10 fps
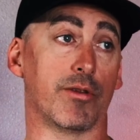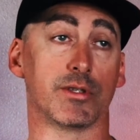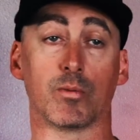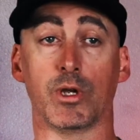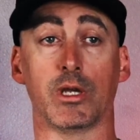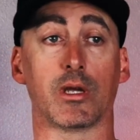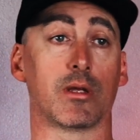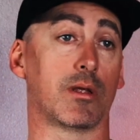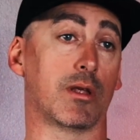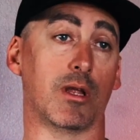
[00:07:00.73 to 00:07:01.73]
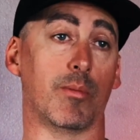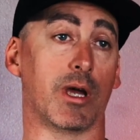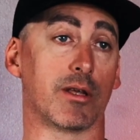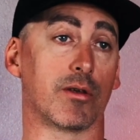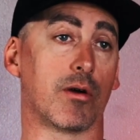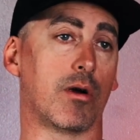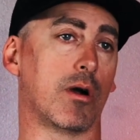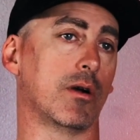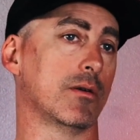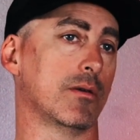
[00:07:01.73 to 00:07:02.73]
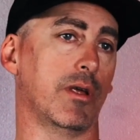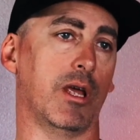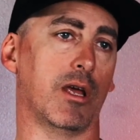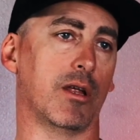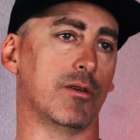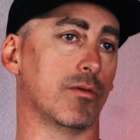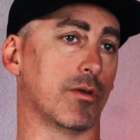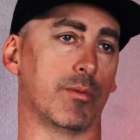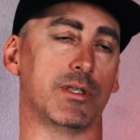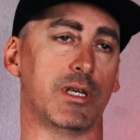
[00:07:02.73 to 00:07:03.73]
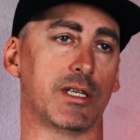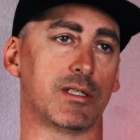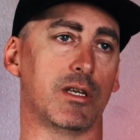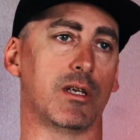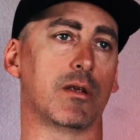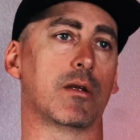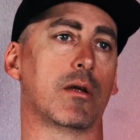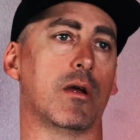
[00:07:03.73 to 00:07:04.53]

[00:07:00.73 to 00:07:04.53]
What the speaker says: this week, get it back in the car, and do a little bit of testing,